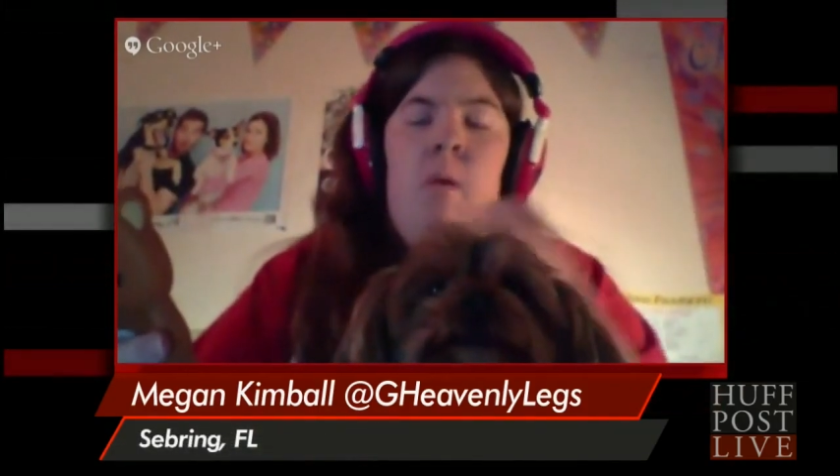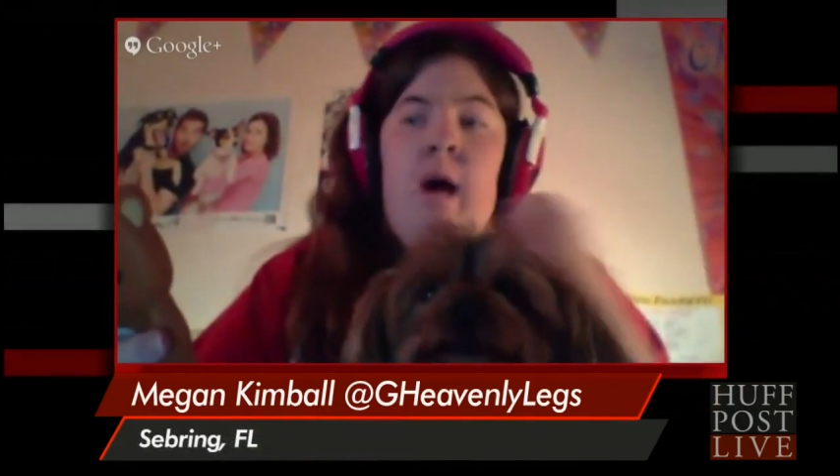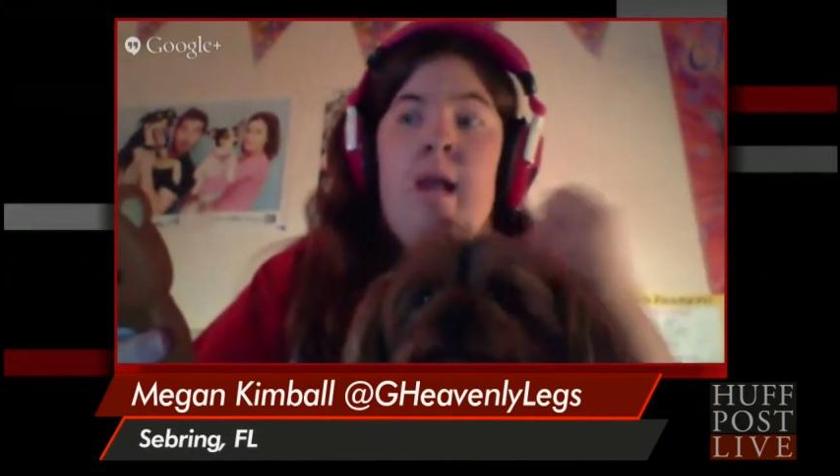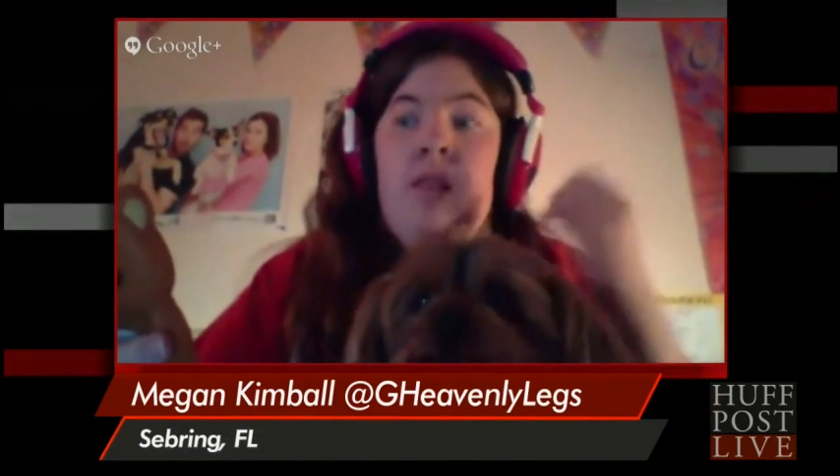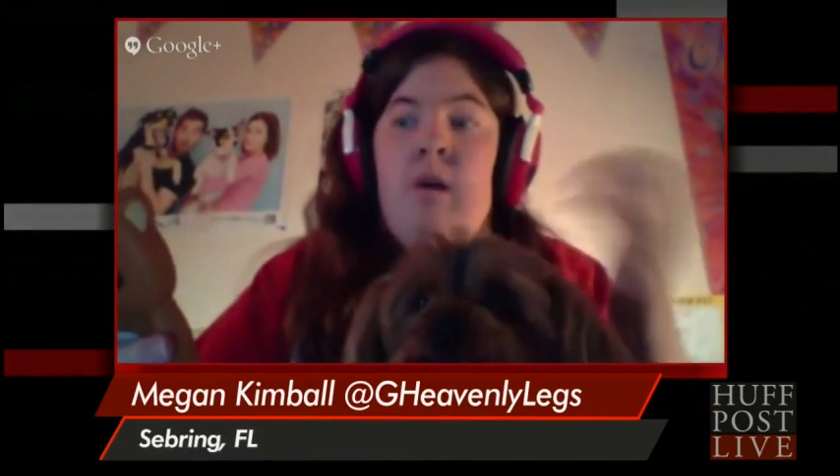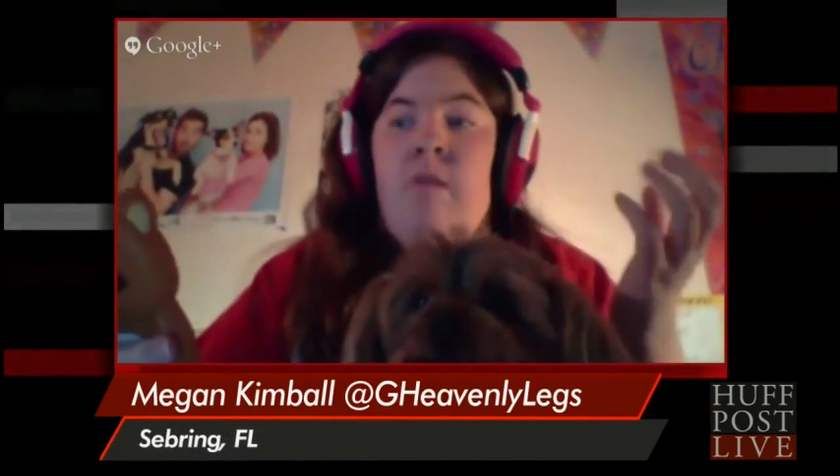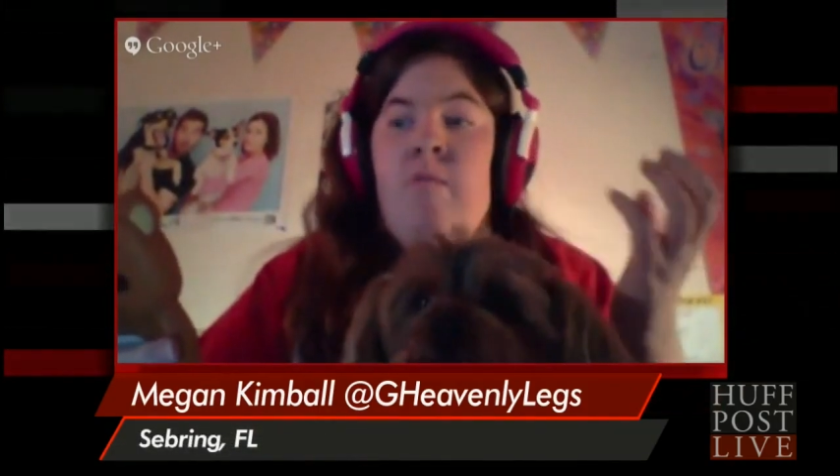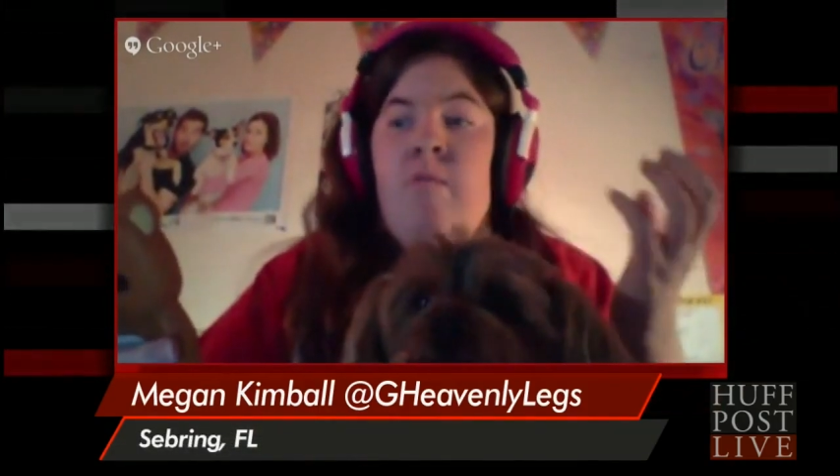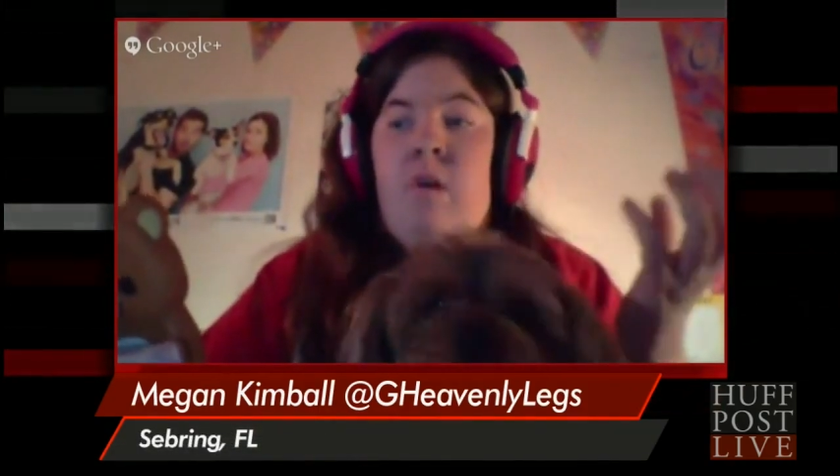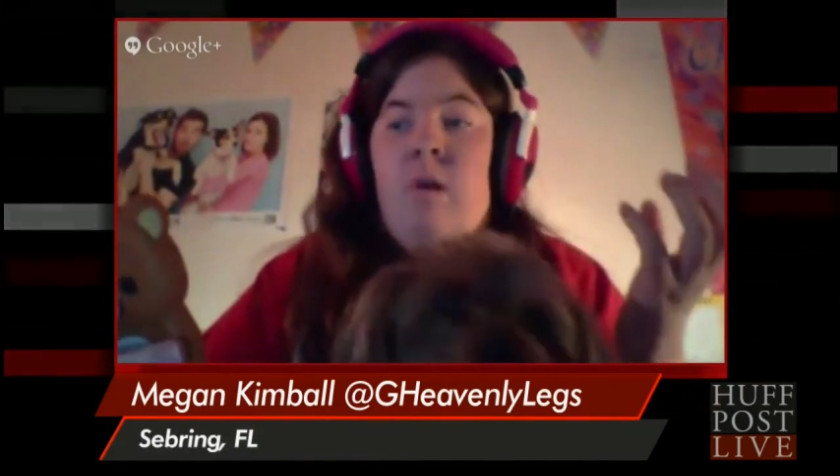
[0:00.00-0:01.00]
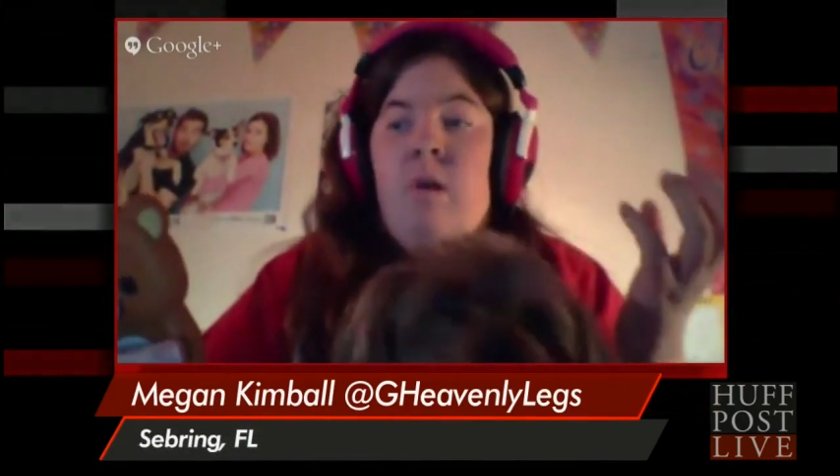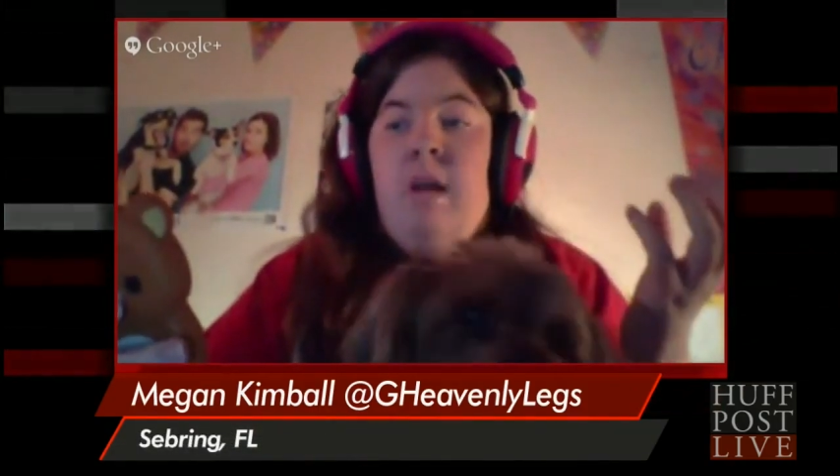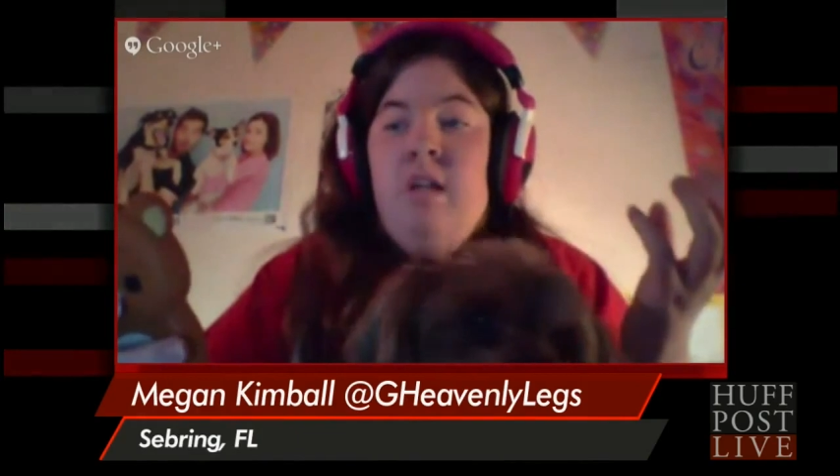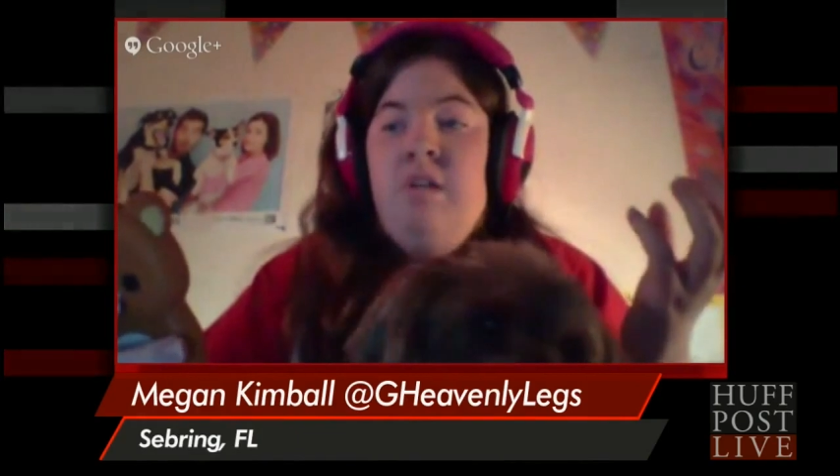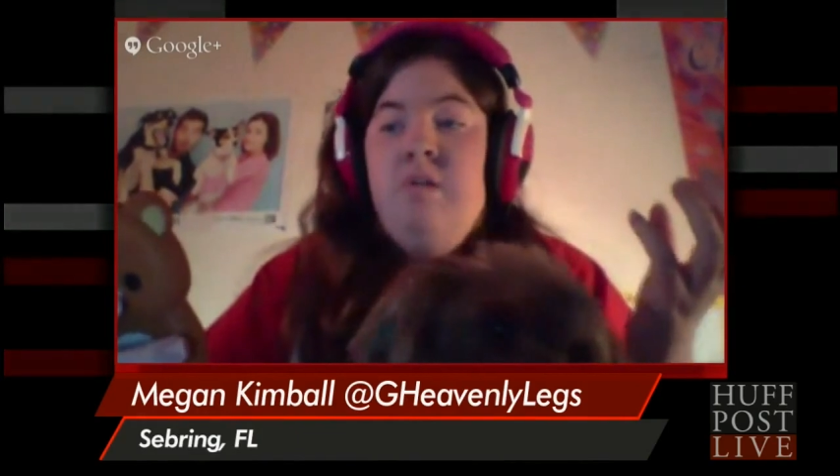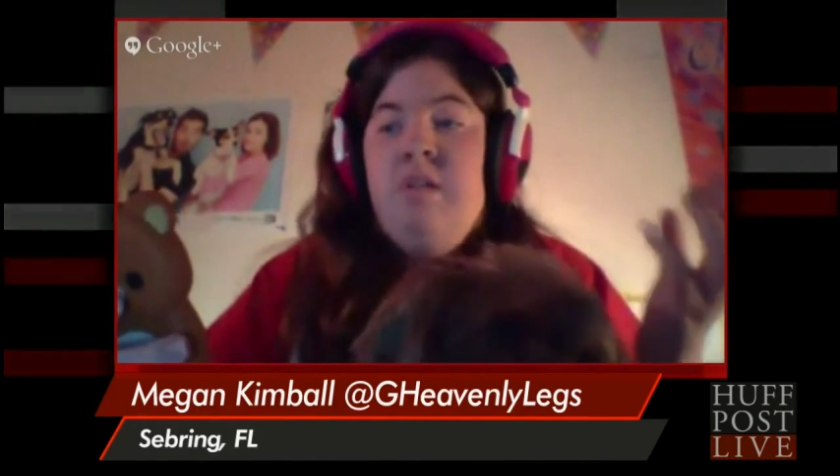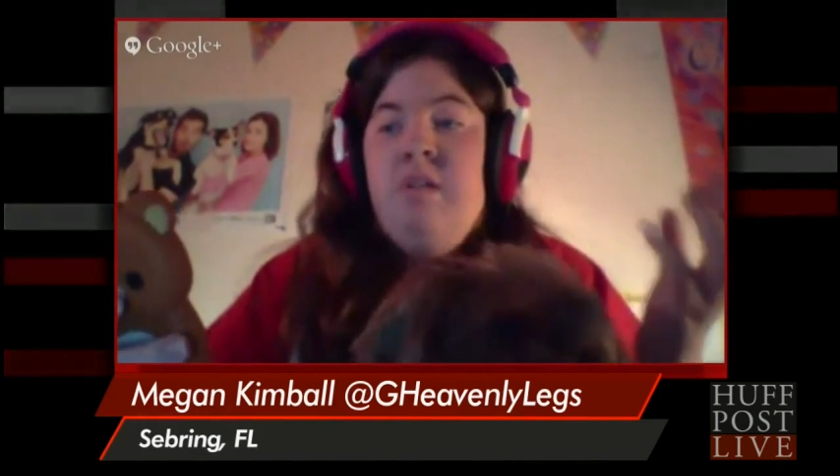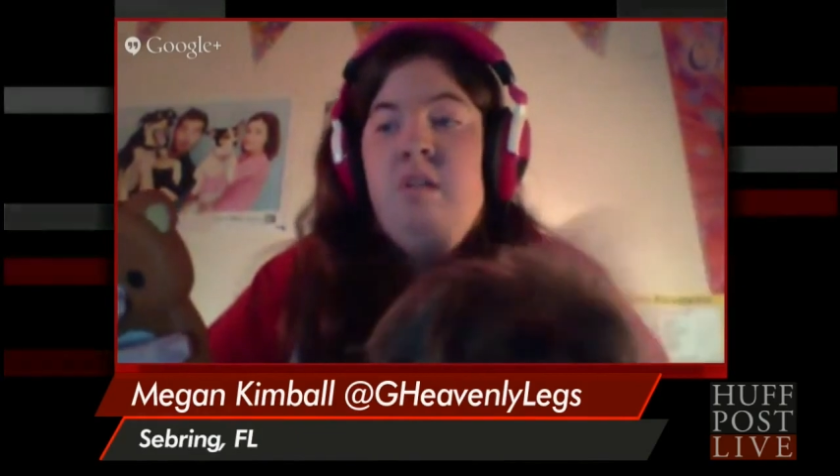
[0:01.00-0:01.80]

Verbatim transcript: I love Talkback Tuesday,